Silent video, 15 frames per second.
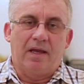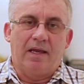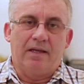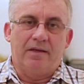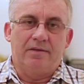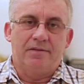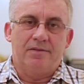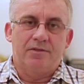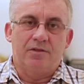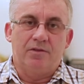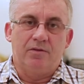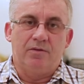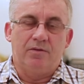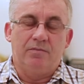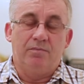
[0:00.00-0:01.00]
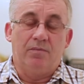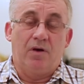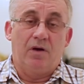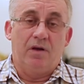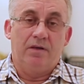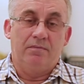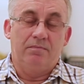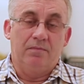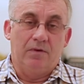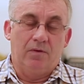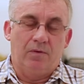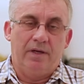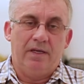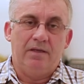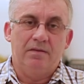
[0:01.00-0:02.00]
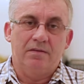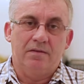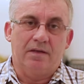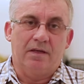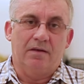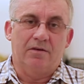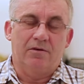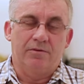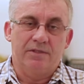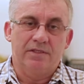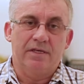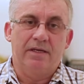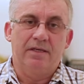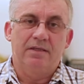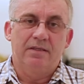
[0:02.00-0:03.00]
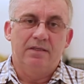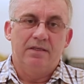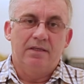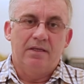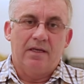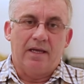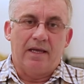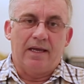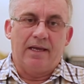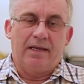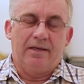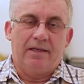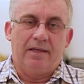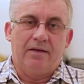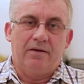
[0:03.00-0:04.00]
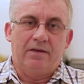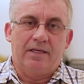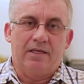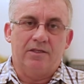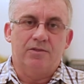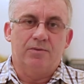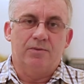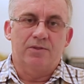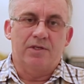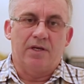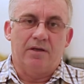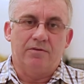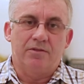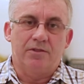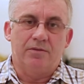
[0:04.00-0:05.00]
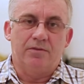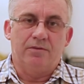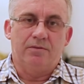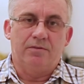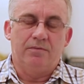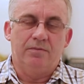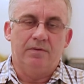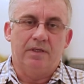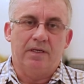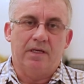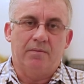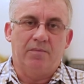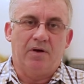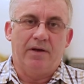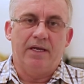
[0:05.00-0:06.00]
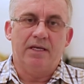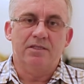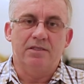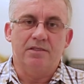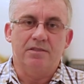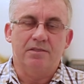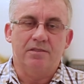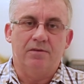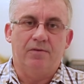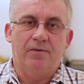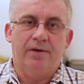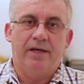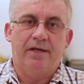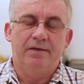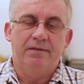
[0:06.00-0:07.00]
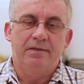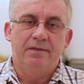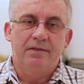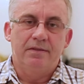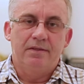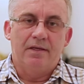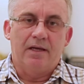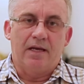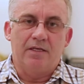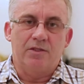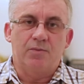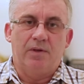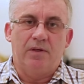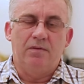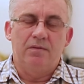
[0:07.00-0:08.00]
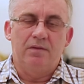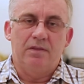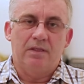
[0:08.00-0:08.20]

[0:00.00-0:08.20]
and to my lawyer, Clarissa, and then I guess also to my ex's lawyer as well.